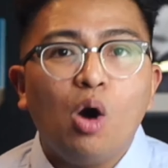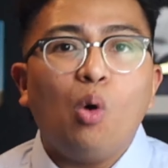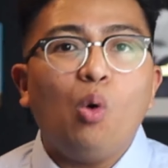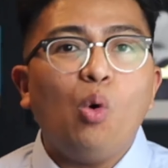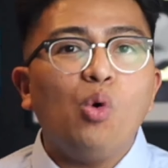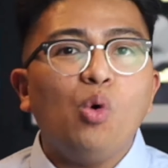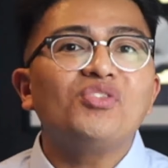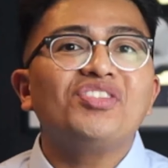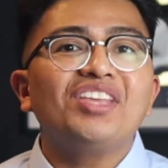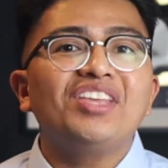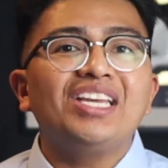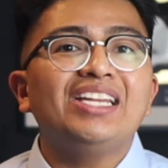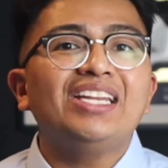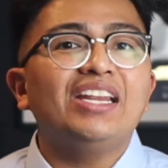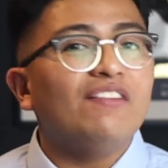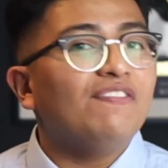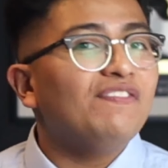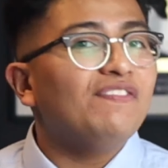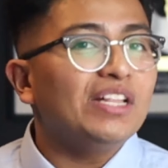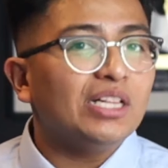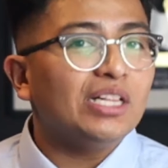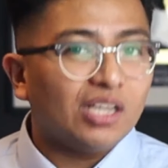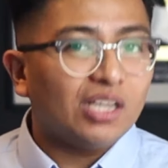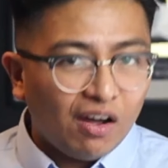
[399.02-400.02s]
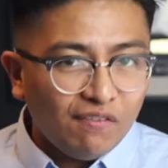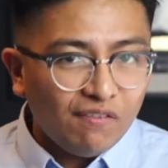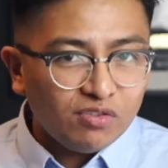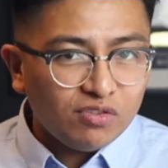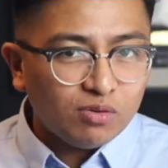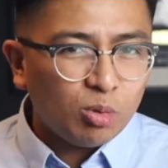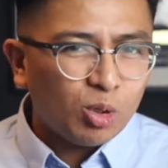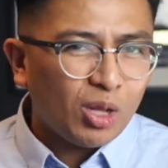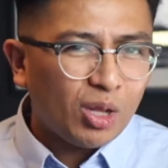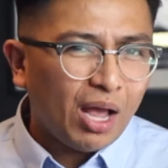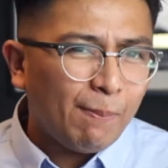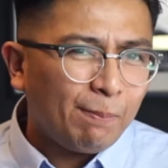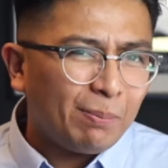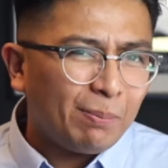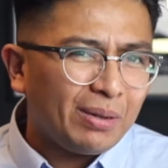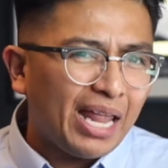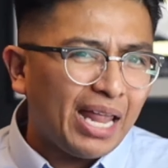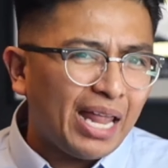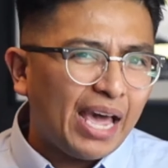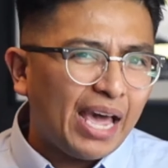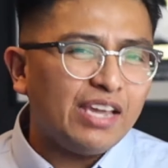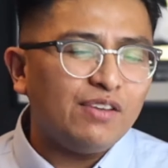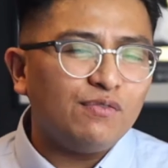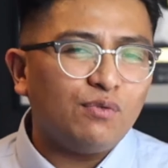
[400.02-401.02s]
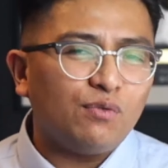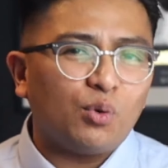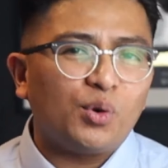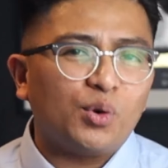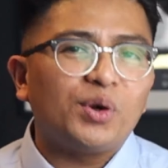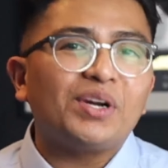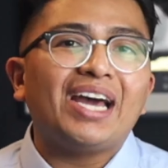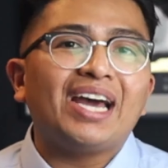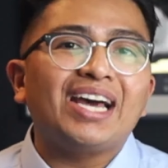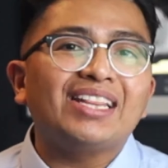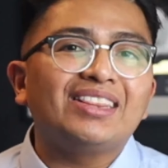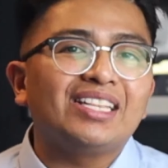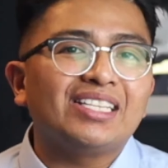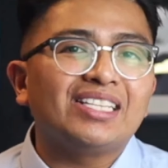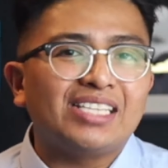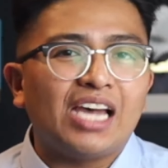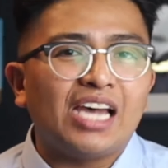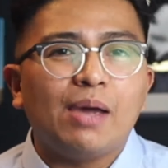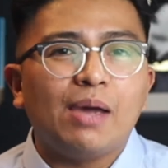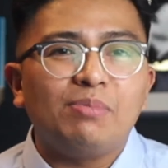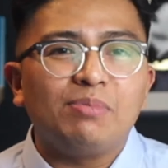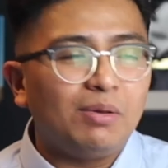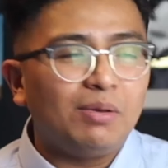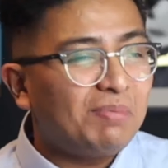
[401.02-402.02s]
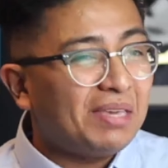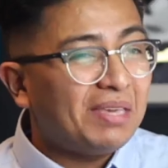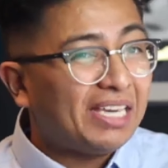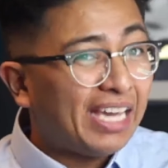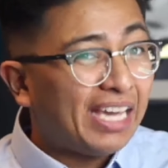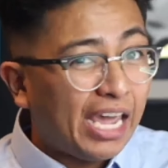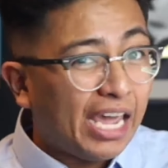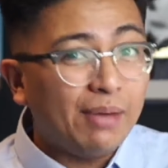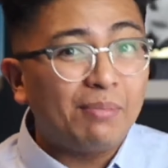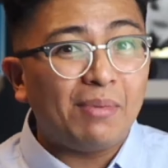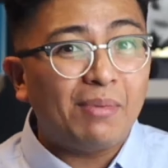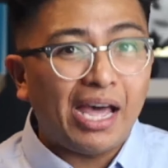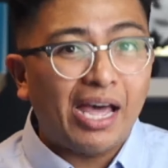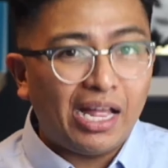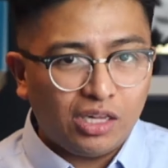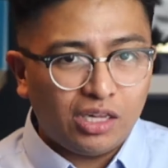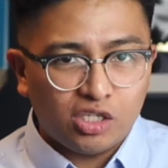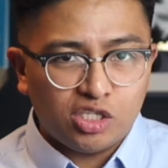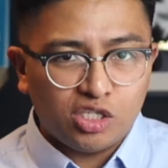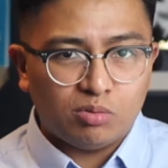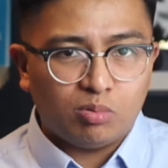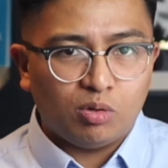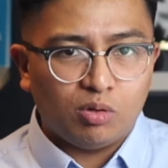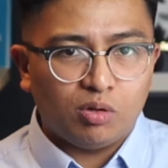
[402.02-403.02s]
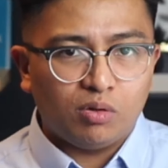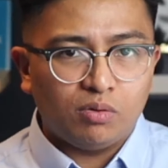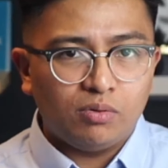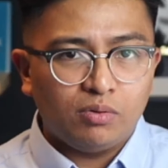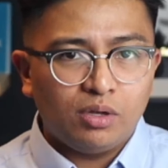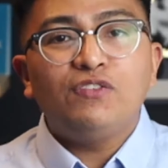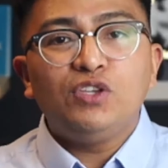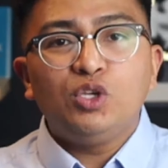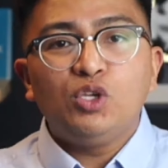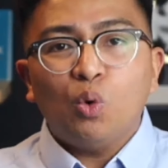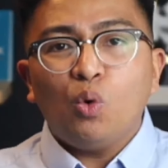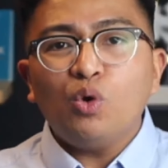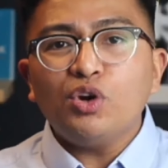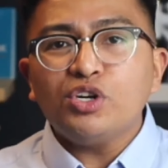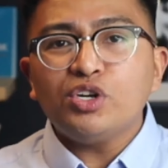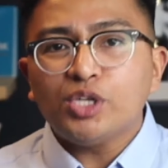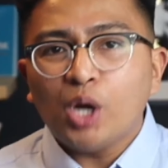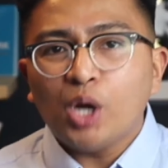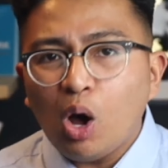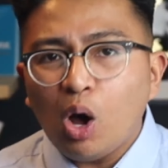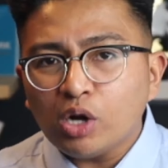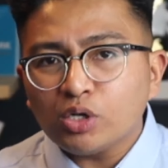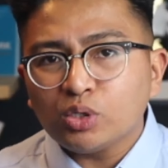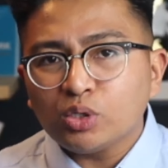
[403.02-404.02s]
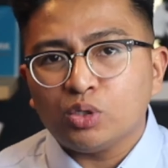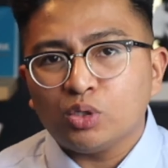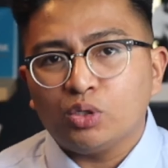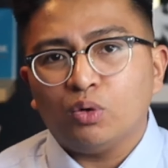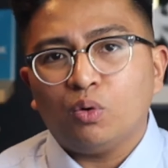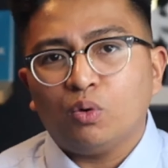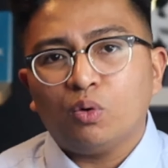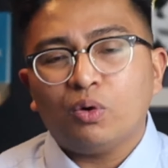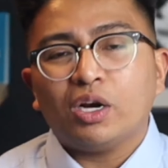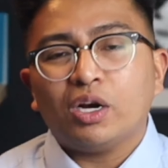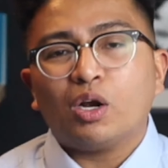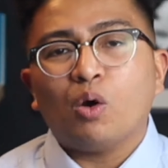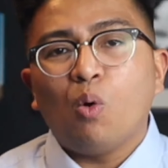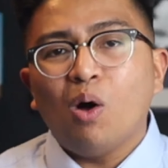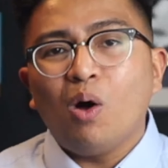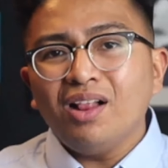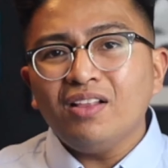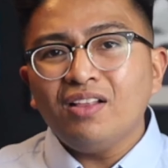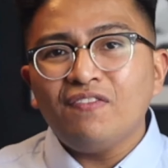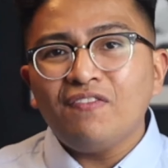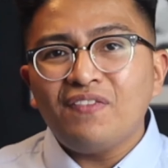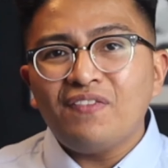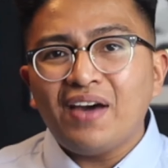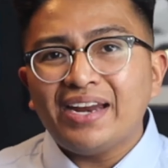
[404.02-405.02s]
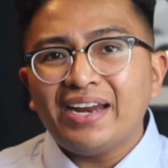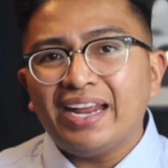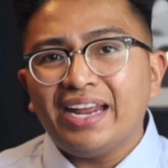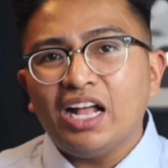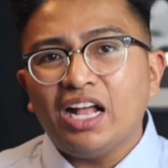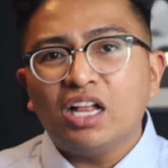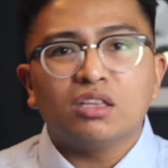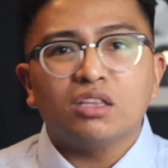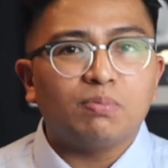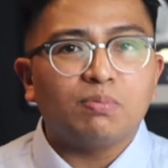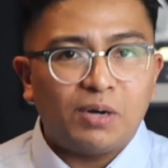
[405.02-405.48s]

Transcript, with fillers: or they didn't feel comfortable applying for it at the time they became eligible. If your doctor or a qualified health